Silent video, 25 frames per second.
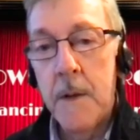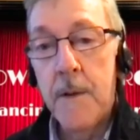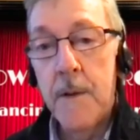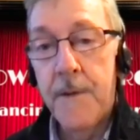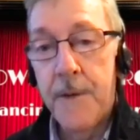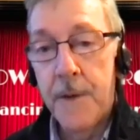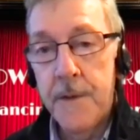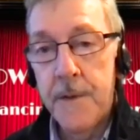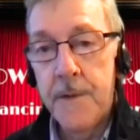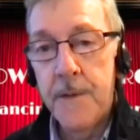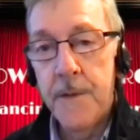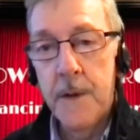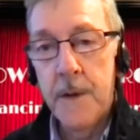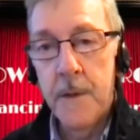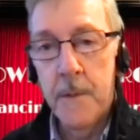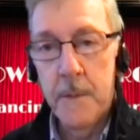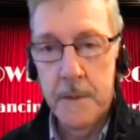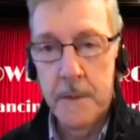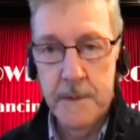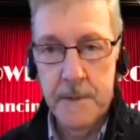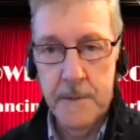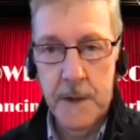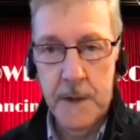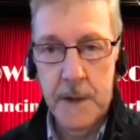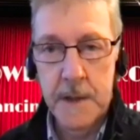first of all, it was
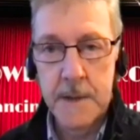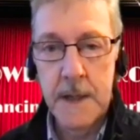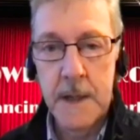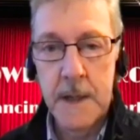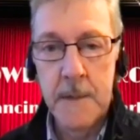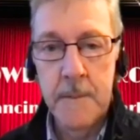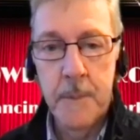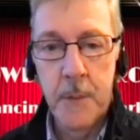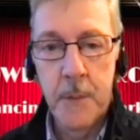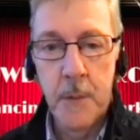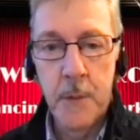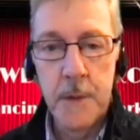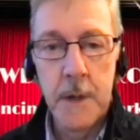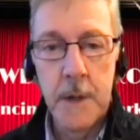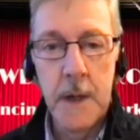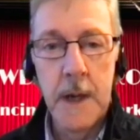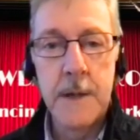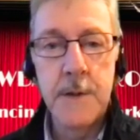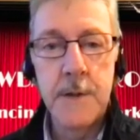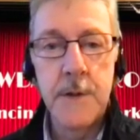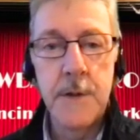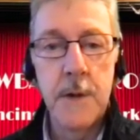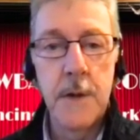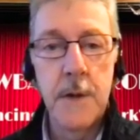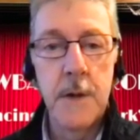strict tempo. You
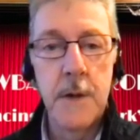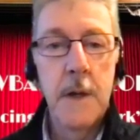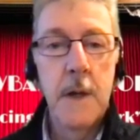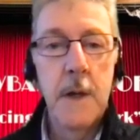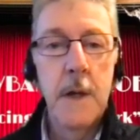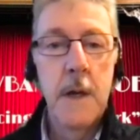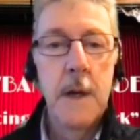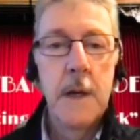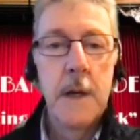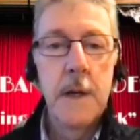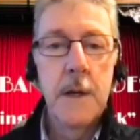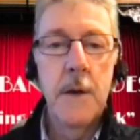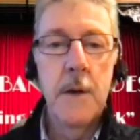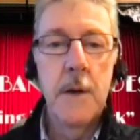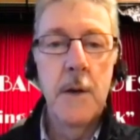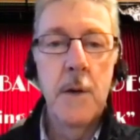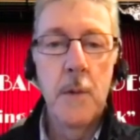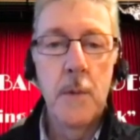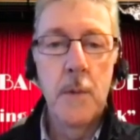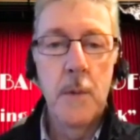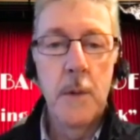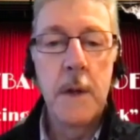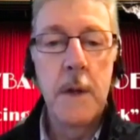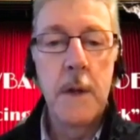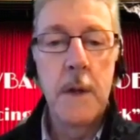had your,
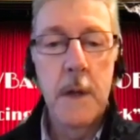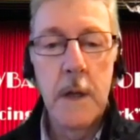your